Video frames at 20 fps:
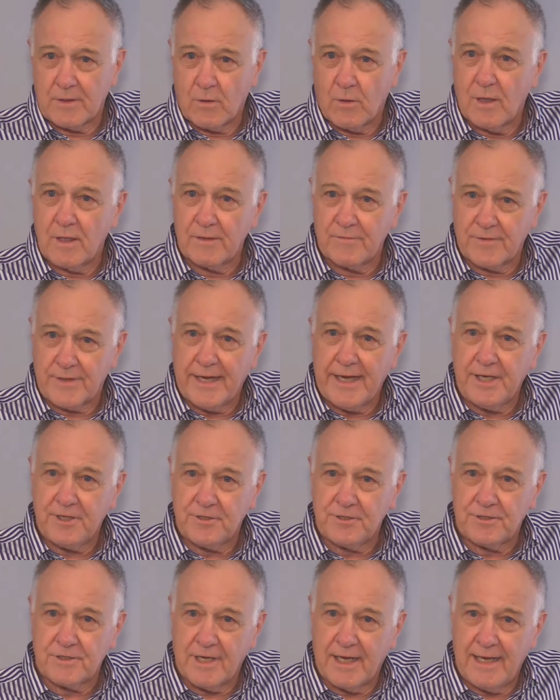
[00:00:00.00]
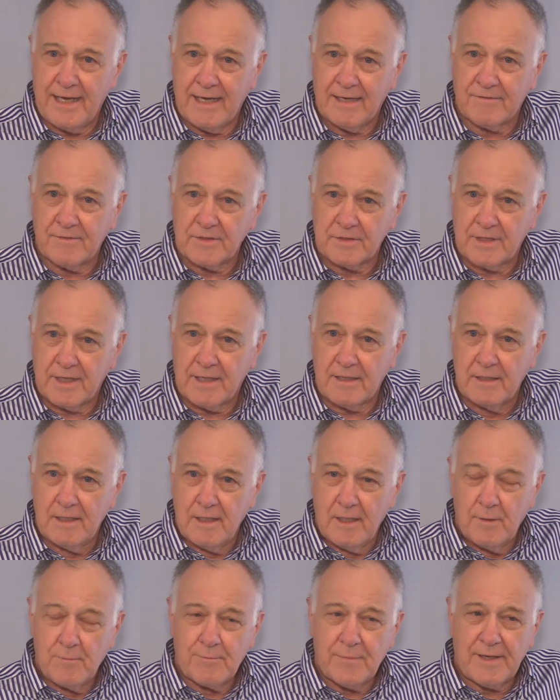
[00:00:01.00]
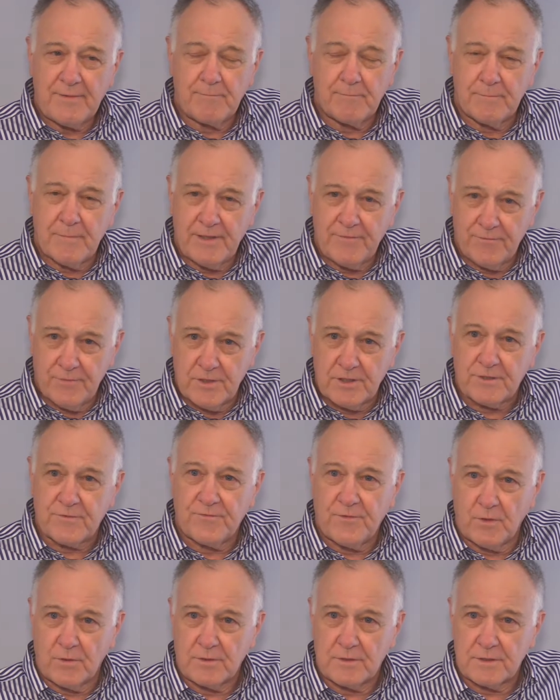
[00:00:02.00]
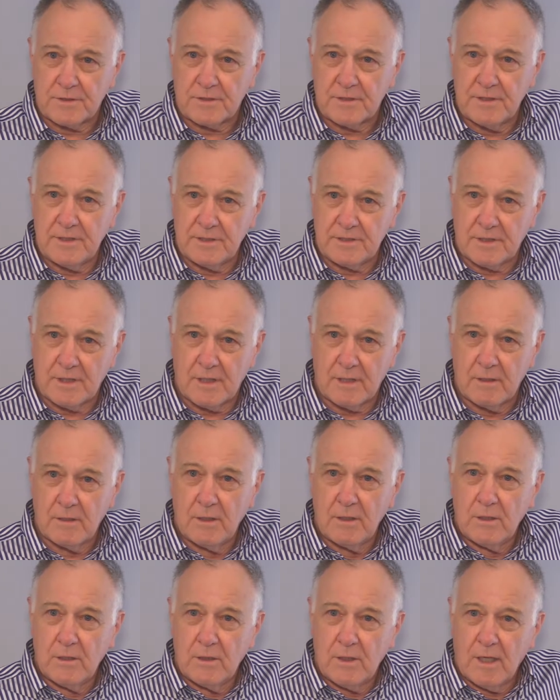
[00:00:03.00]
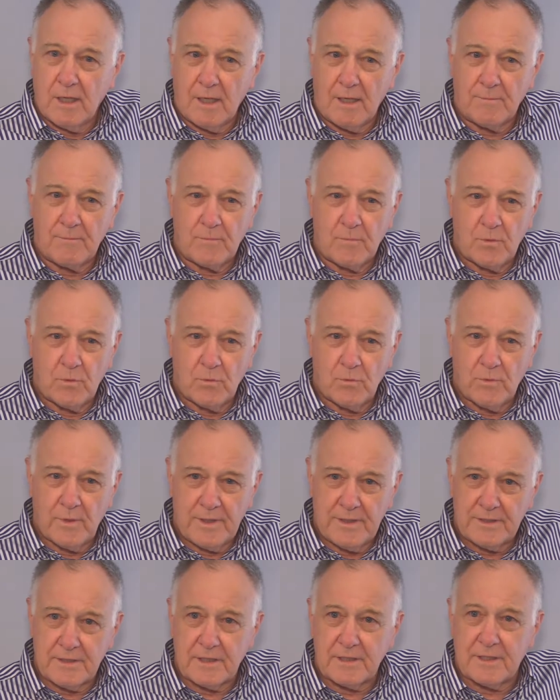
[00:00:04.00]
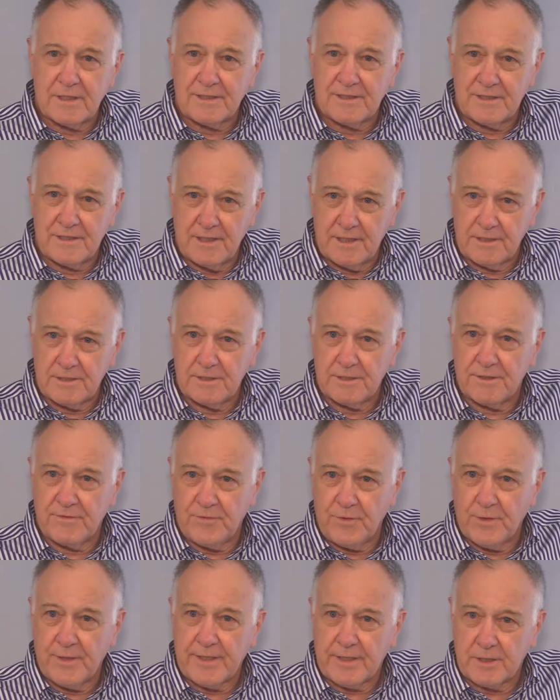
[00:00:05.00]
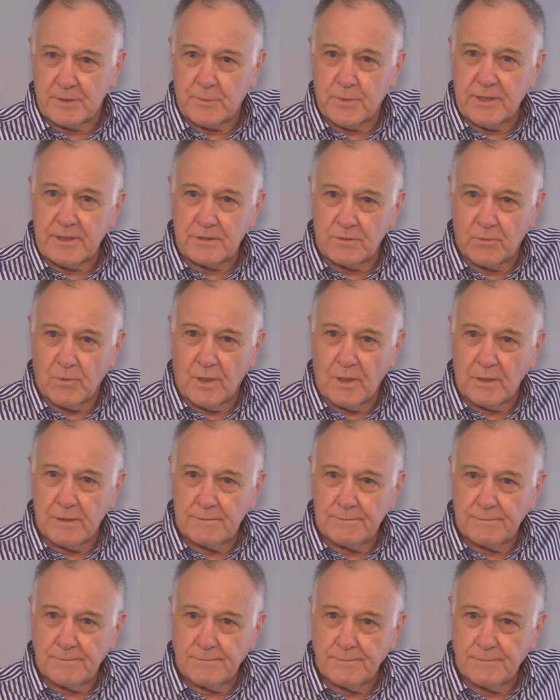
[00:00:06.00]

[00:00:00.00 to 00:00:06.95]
qualifications I have, is that my first focus is on what is it that the citizens of Eureka Springs want.